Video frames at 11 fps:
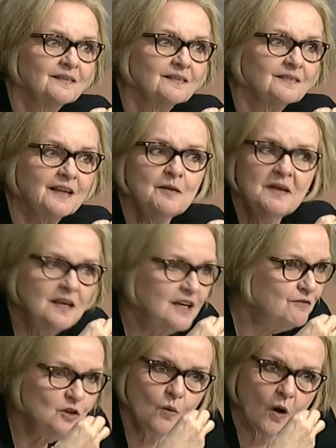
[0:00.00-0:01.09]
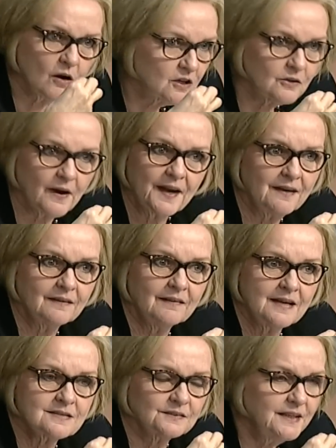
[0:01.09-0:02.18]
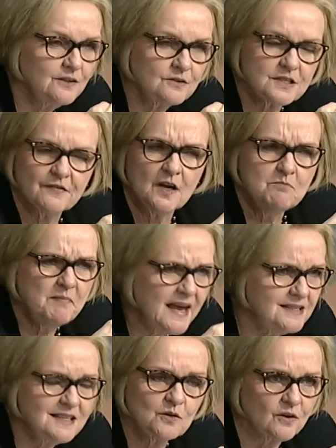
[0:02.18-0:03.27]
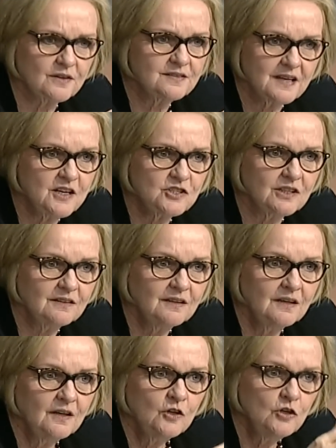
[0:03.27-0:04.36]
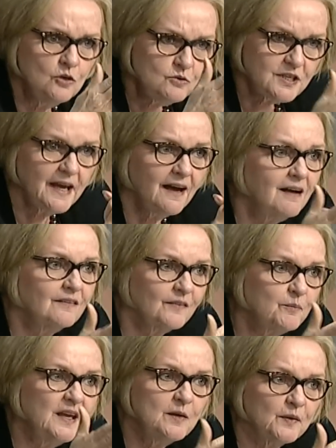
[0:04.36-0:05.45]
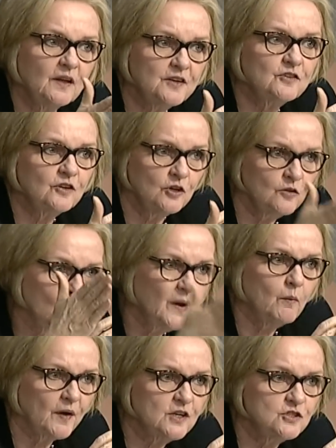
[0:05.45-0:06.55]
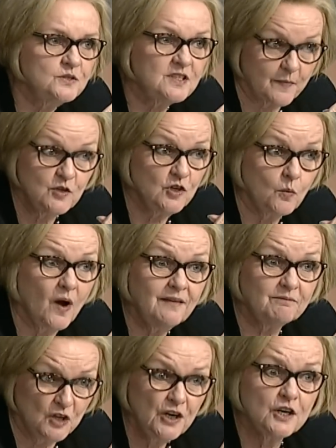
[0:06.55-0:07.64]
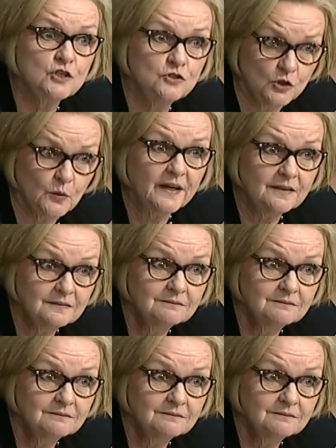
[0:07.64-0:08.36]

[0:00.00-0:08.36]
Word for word: let me give you all credit as leaders of an amazing organization. You tell the people under you that we want to do something, you know what? They're going to do it.